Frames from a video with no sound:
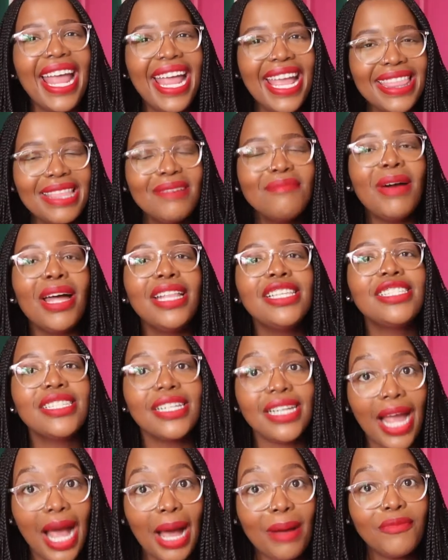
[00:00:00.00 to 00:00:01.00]
In the months
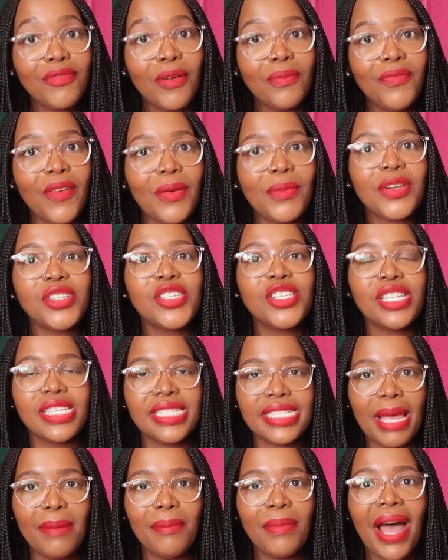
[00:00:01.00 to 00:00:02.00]
to come, from February to
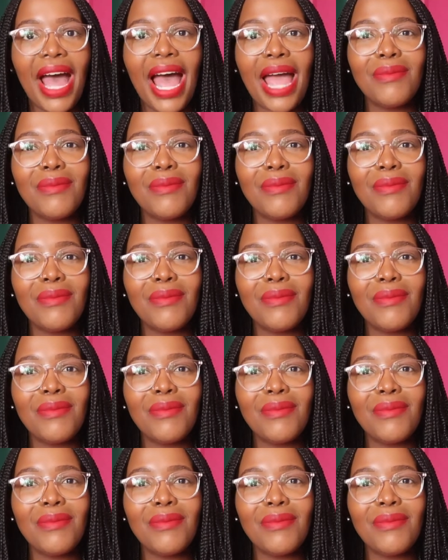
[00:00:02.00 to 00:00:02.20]
December,